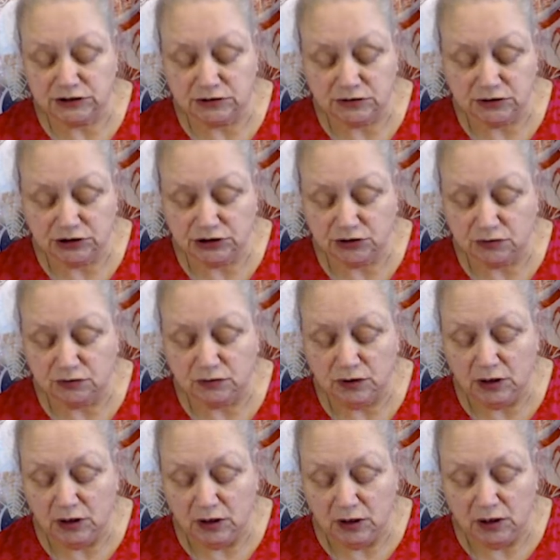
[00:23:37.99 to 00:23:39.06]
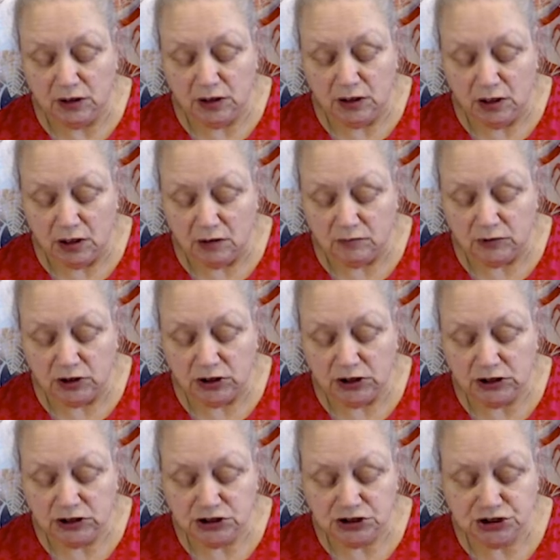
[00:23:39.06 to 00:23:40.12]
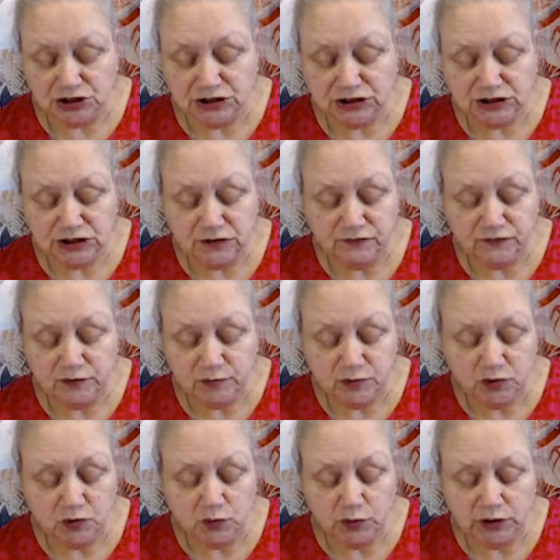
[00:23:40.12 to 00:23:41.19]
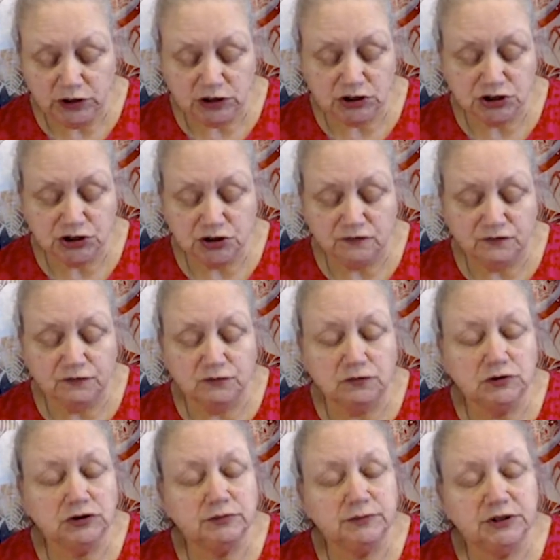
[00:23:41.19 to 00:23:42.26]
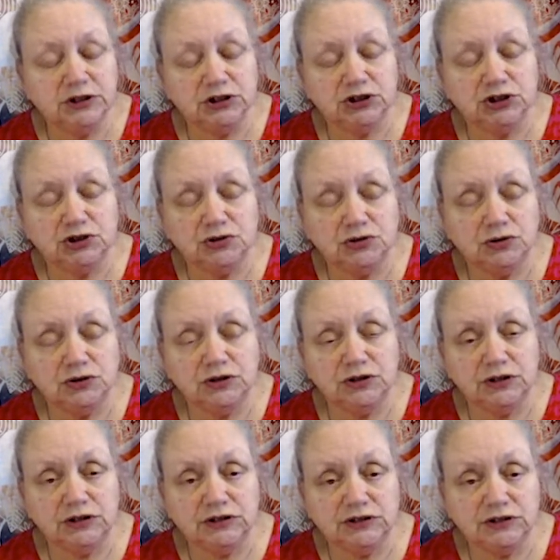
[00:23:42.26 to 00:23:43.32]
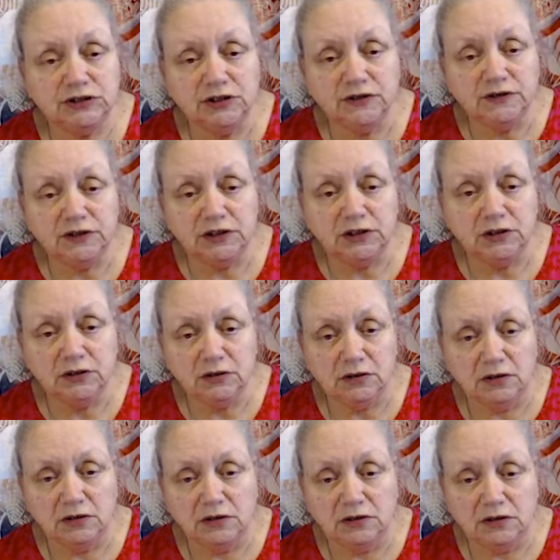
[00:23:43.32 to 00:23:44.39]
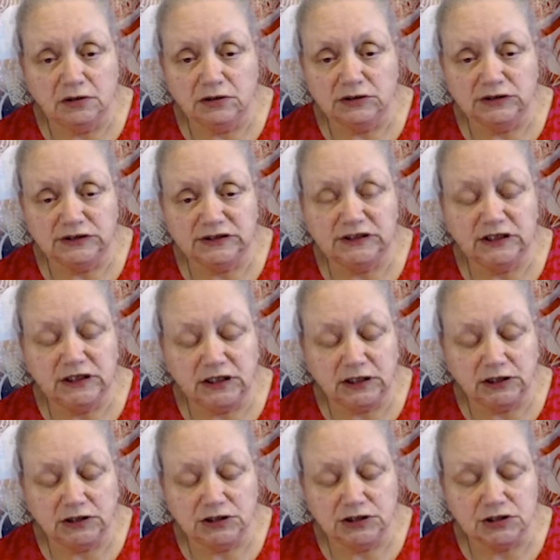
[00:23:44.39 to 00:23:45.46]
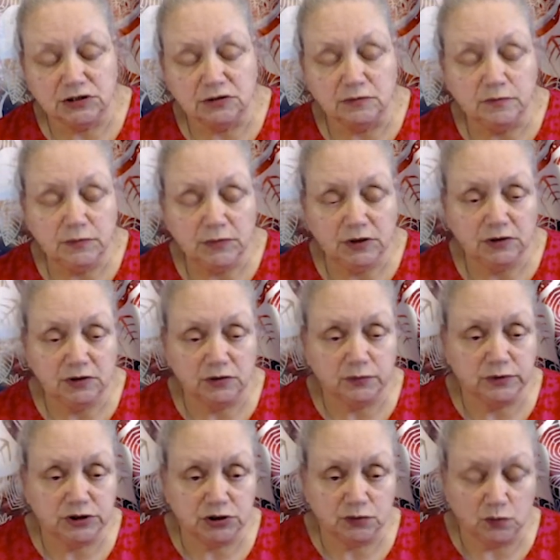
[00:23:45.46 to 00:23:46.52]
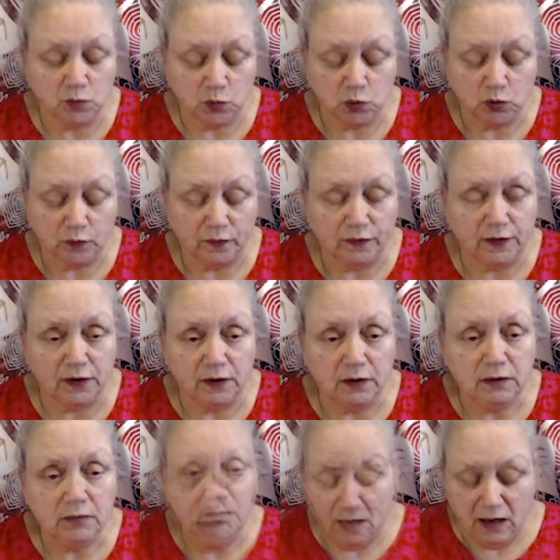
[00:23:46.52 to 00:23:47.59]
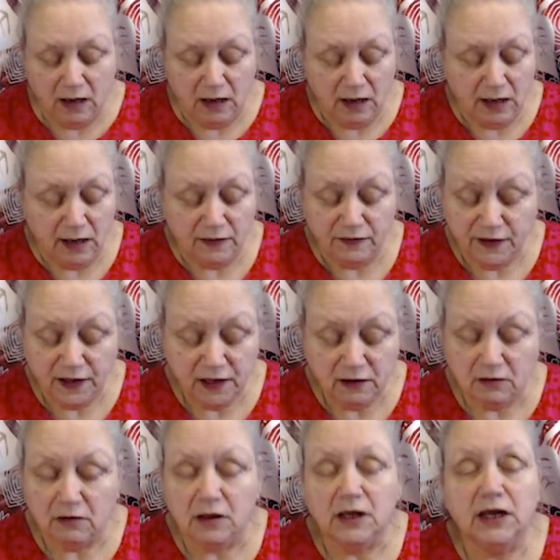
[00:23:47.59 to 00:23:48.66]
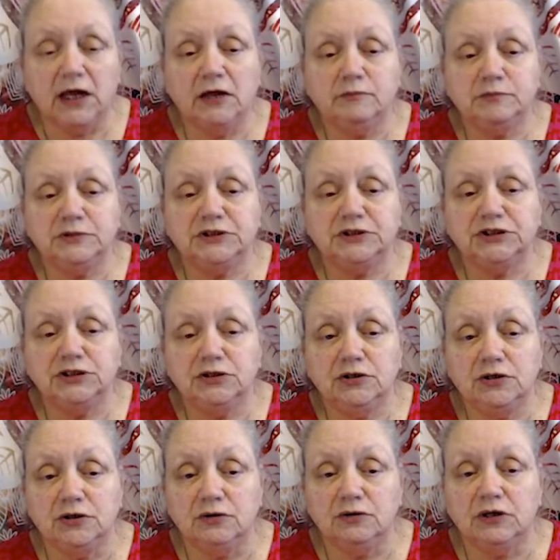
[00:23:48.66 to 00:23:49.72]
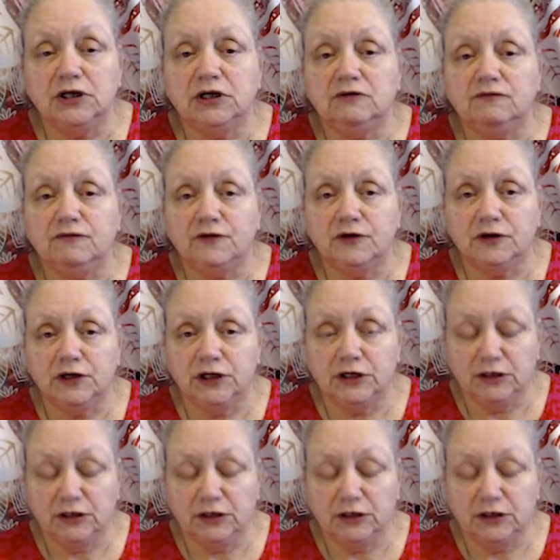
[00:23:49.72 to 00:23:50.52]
So I'm going to just give them a quick shuffle to make sure that there's nothing sticking to them that we don't want there. And they are absolutely fine.